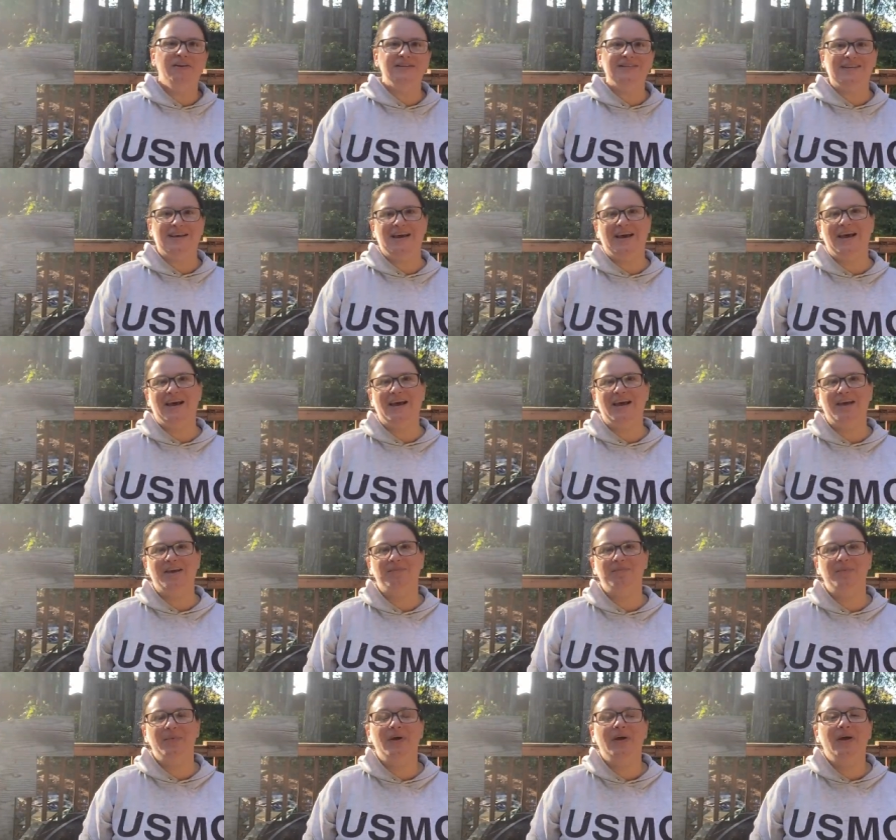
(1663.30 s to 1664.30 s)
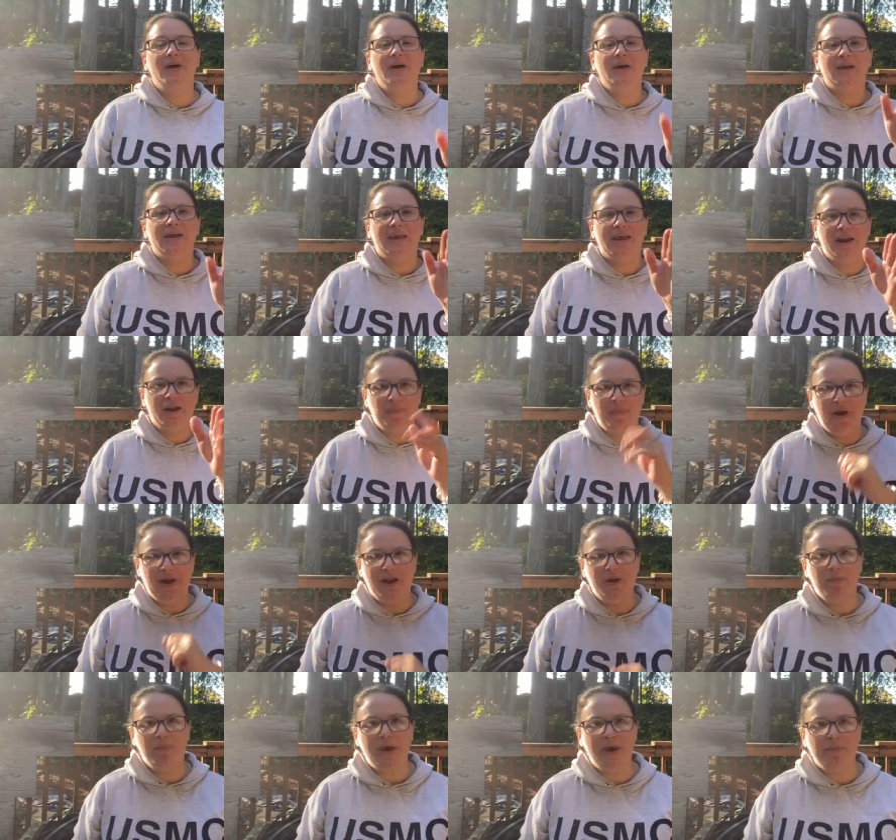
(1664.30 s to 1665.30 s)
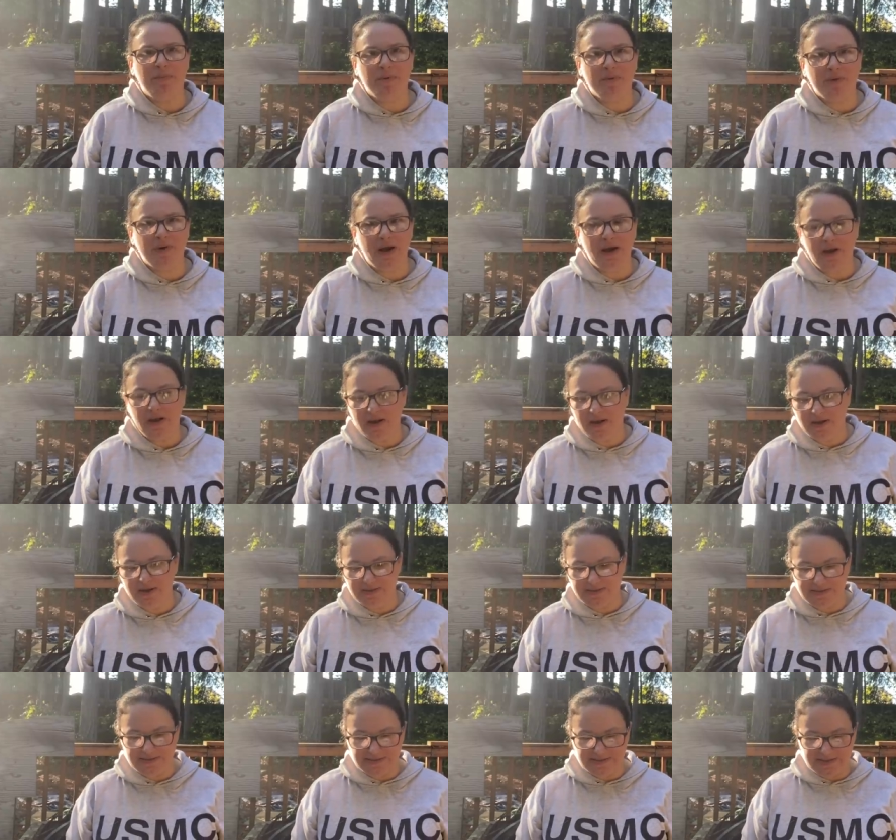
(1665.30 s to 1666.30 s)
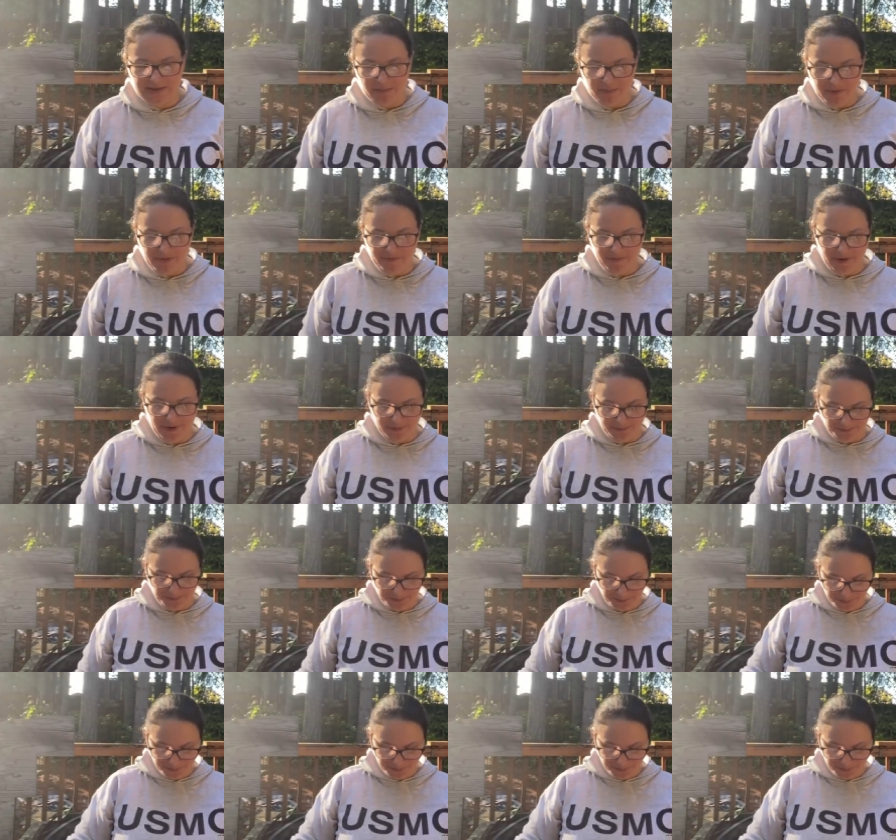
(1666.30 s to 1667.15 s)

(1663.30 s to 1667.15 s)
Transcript: time. Get a pen and paper ready because it's gonna be fun.